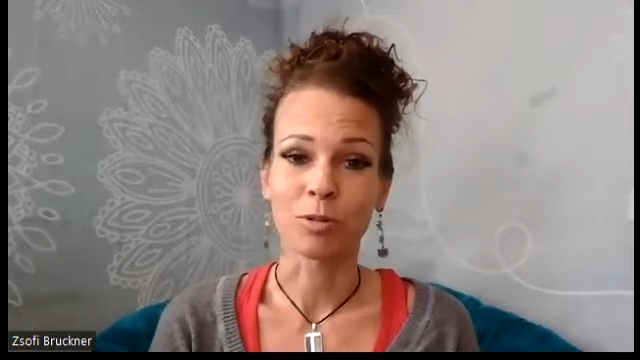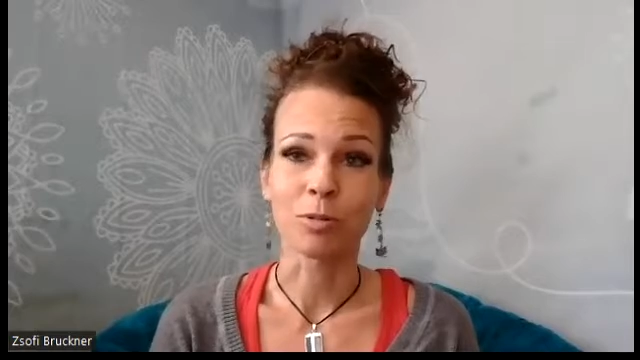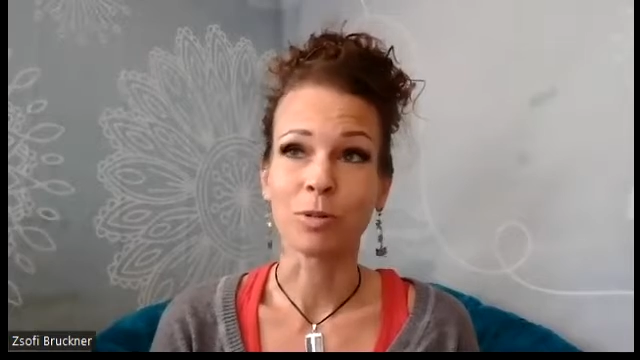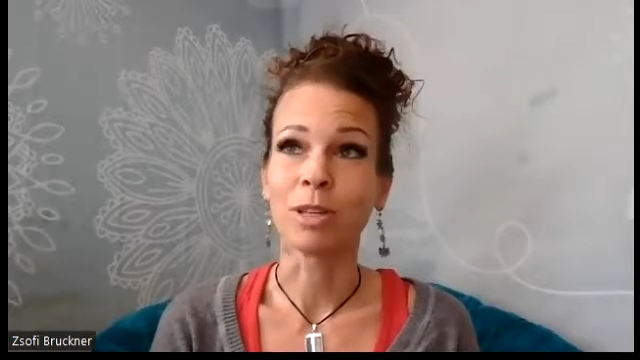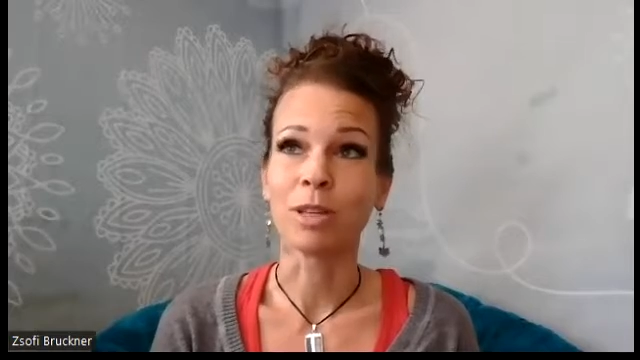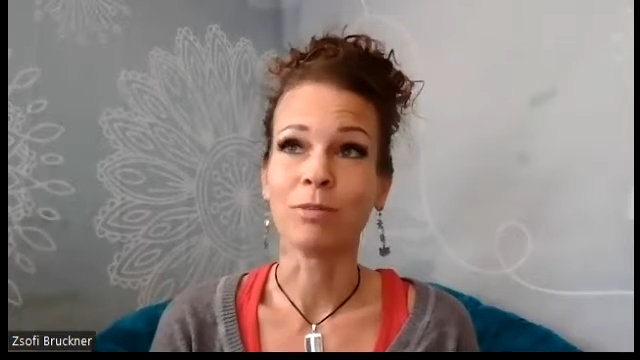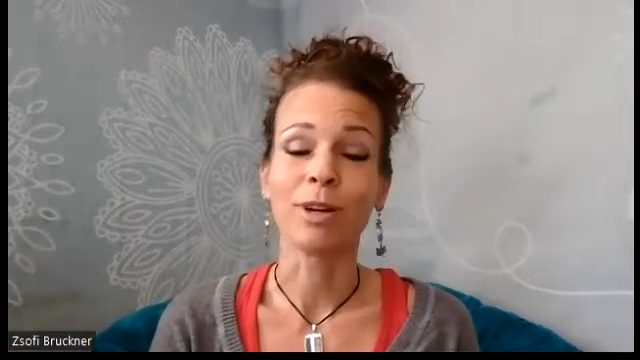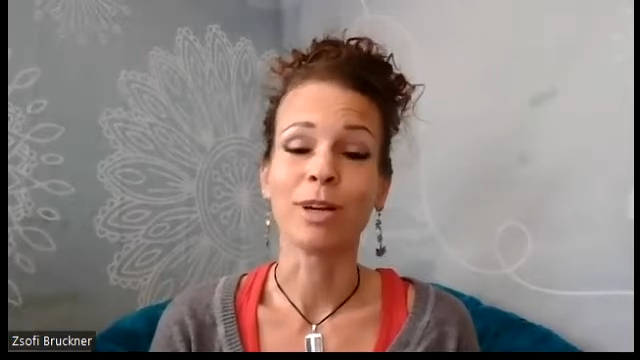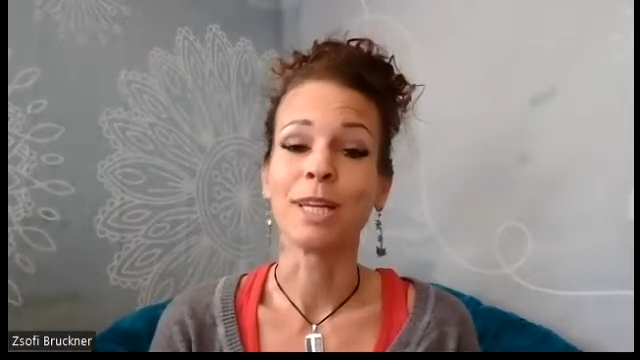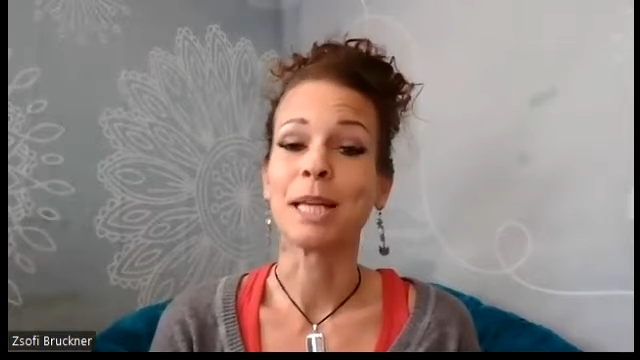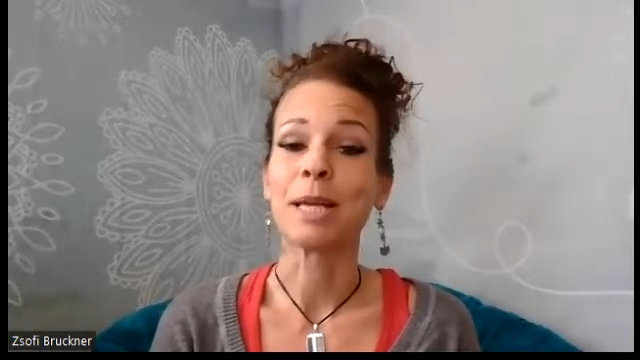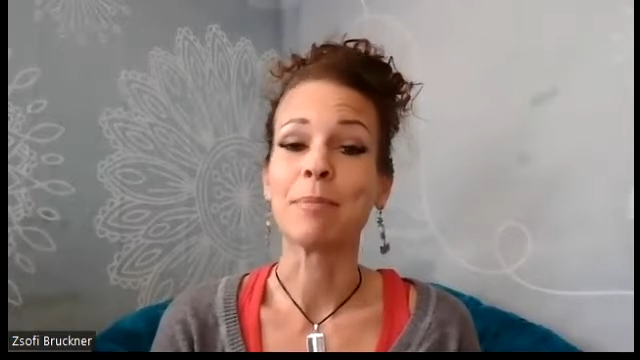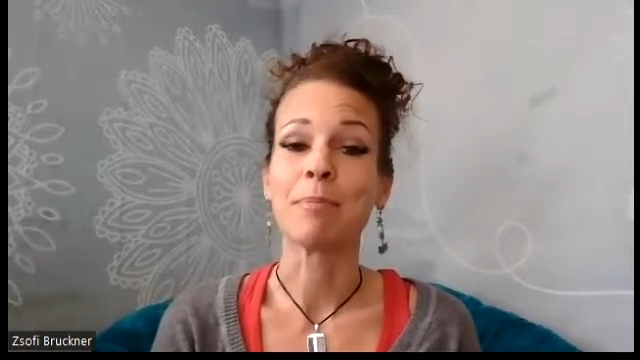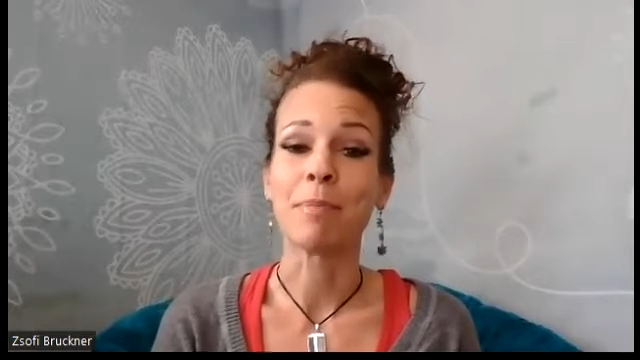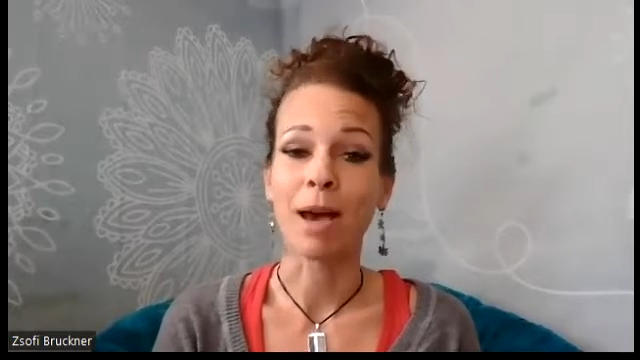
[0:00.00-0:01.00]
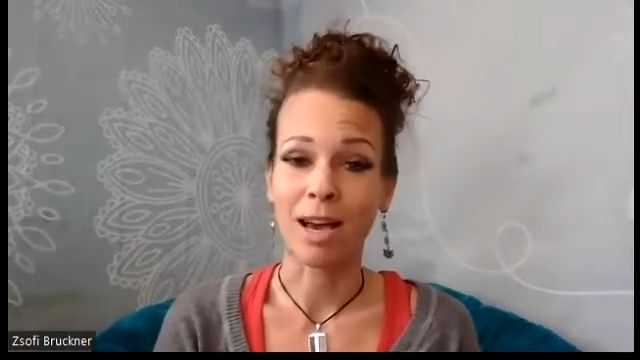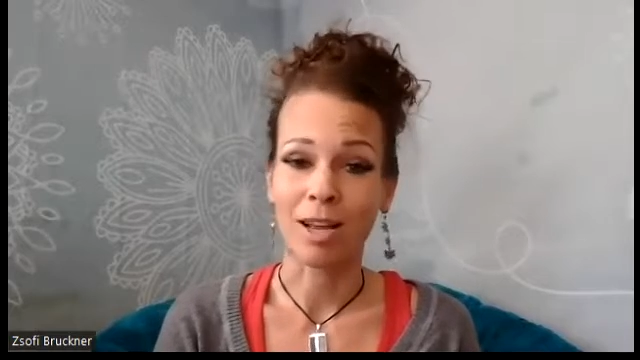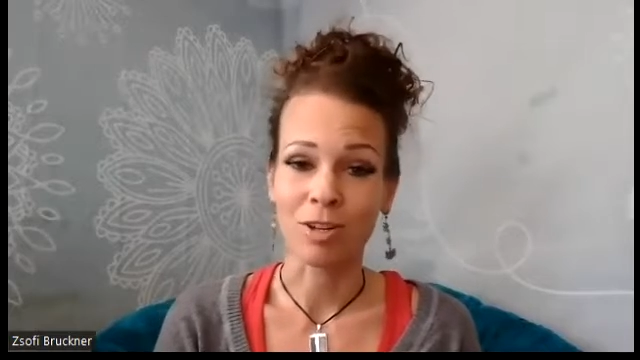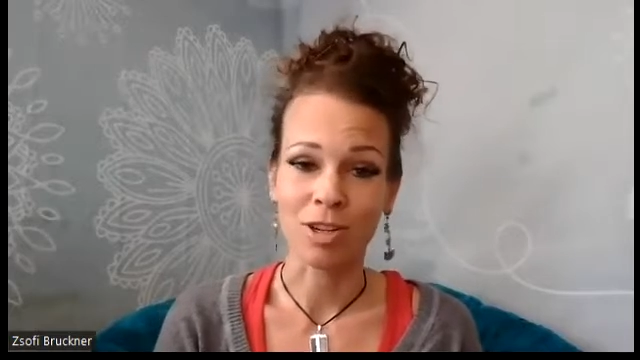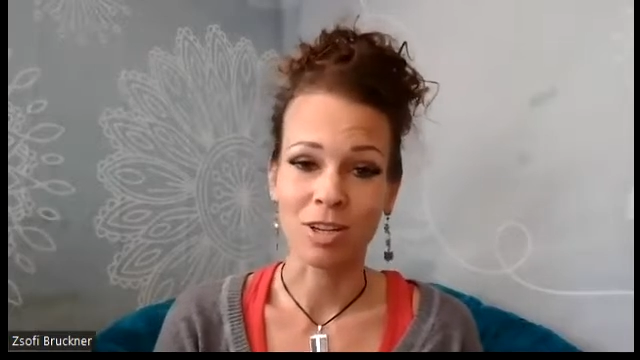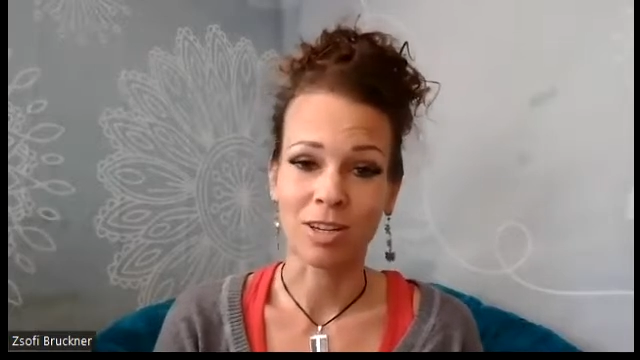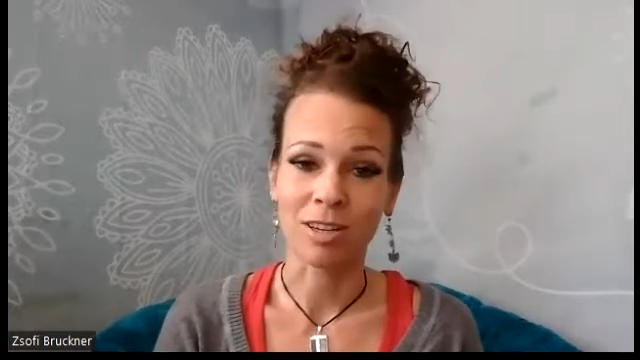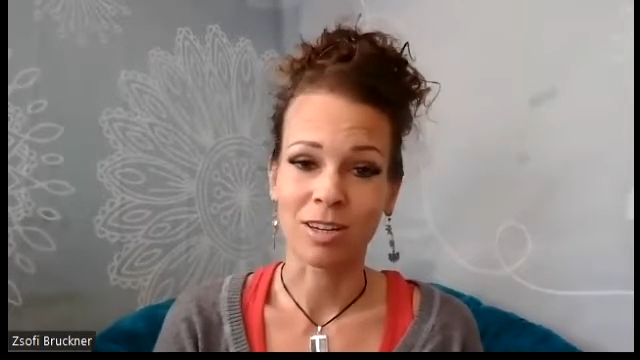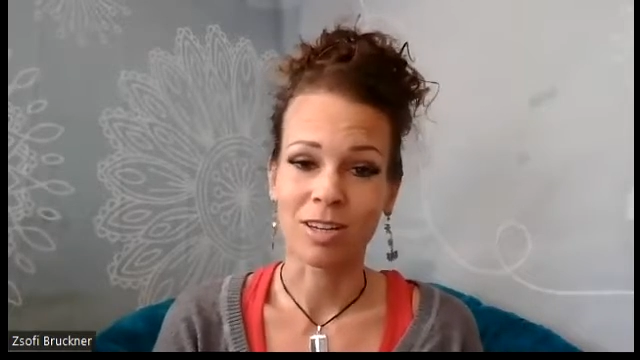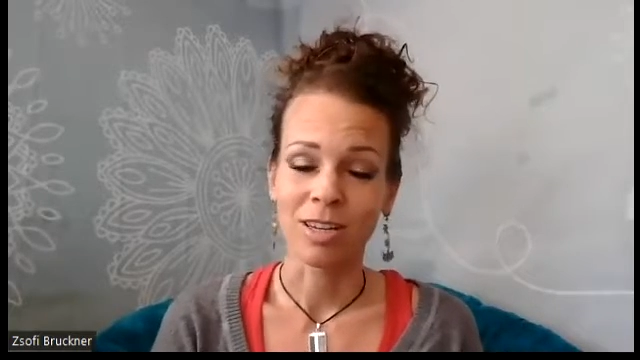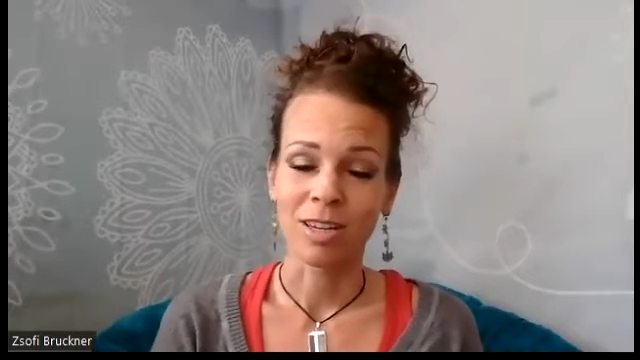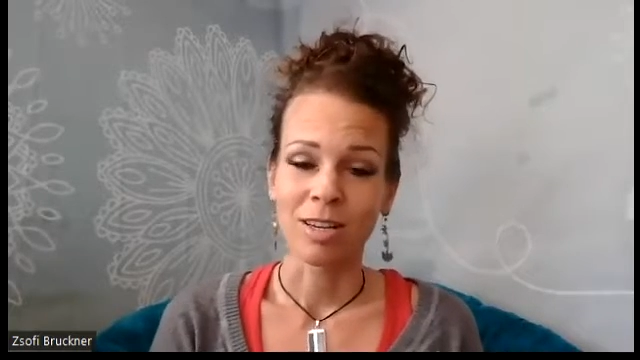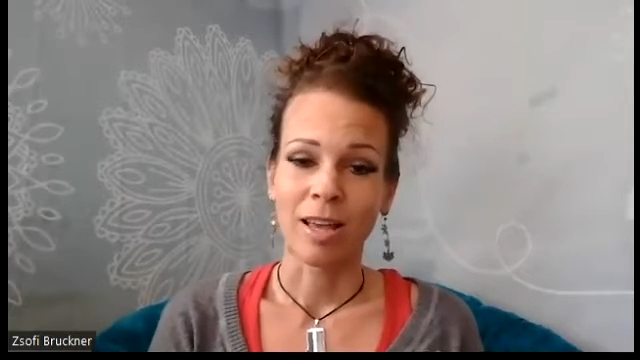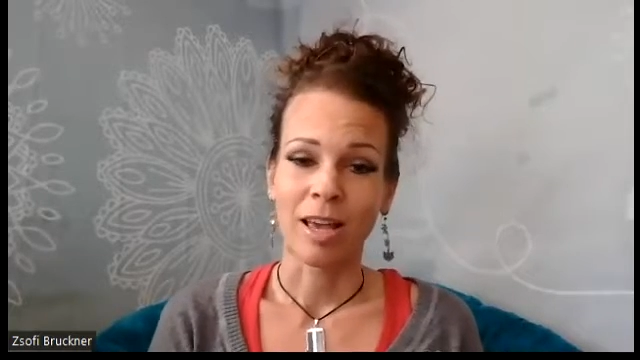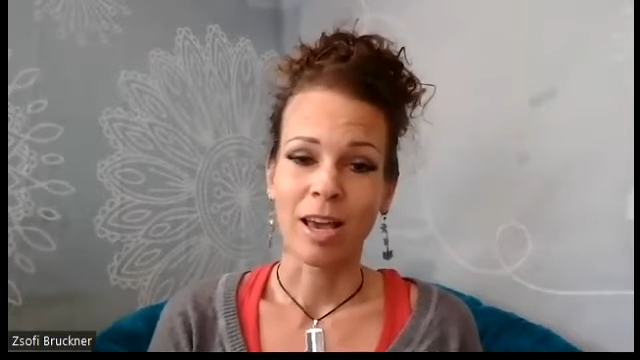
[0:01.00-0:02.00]
to even imagine.
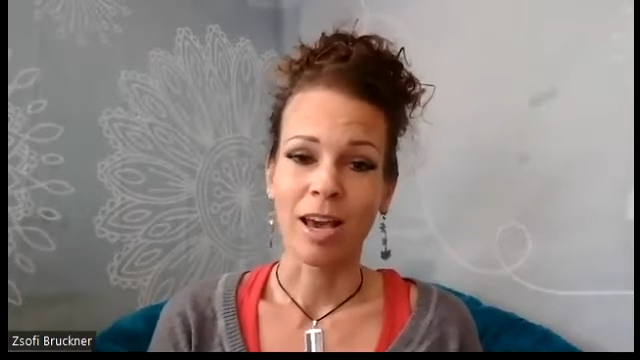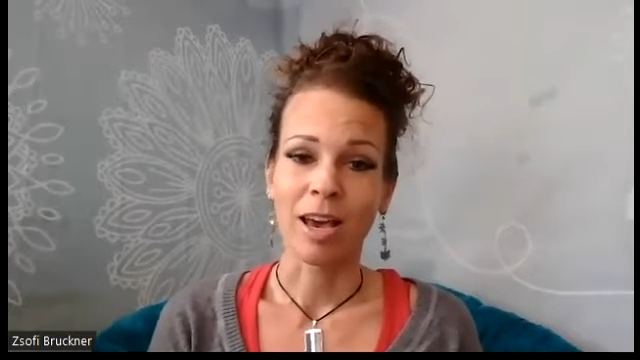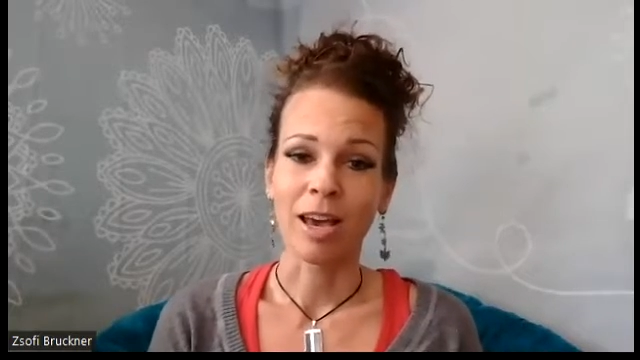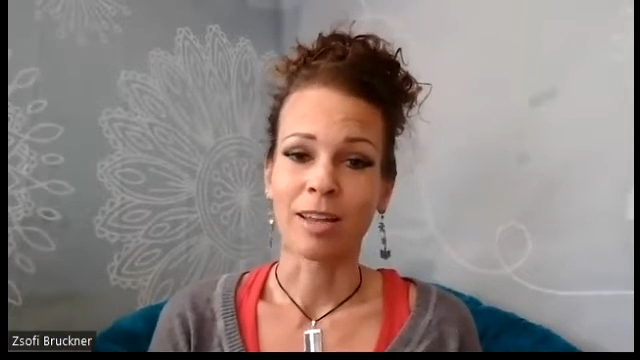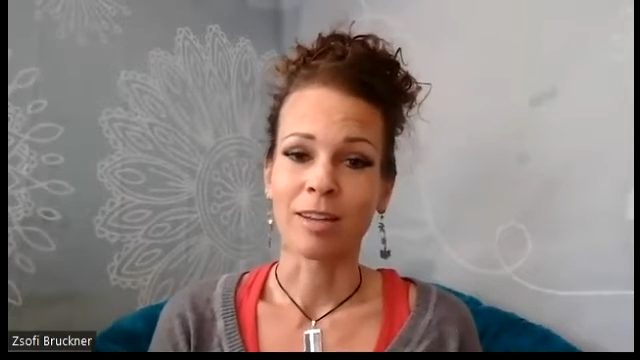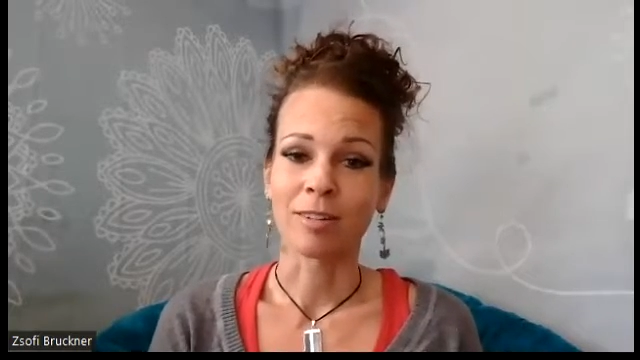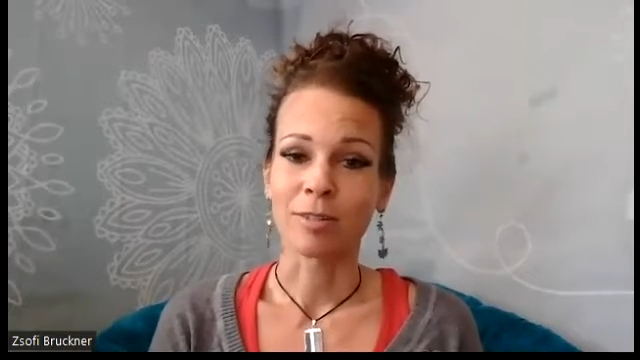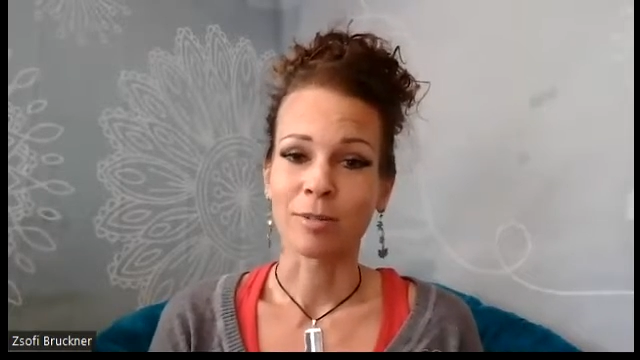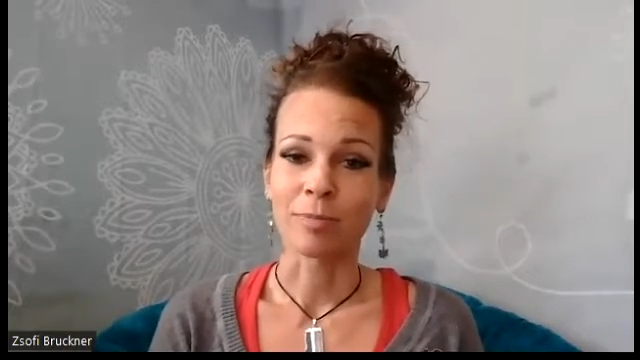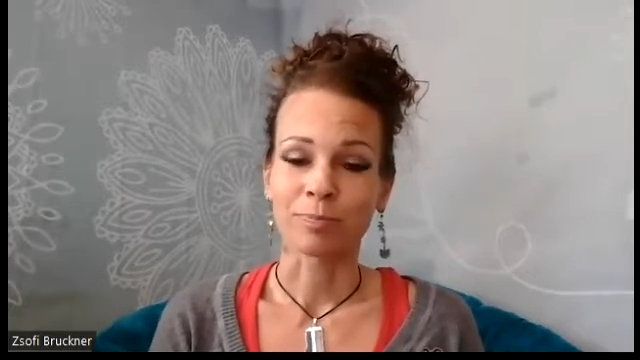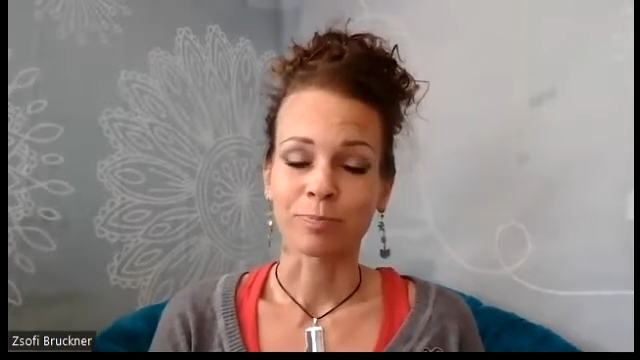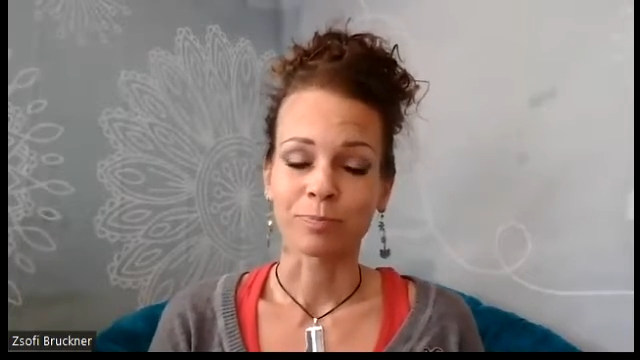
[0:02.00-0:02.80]
And